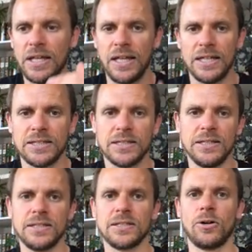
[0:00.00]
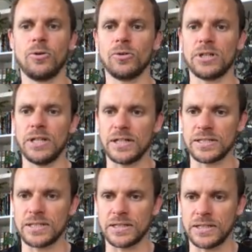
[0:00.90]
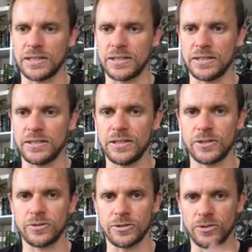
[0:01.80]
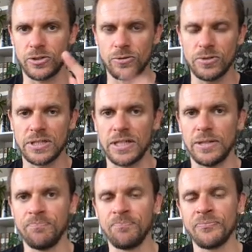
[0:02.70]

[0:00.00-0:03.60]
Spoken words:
and this whole class here on Tuesday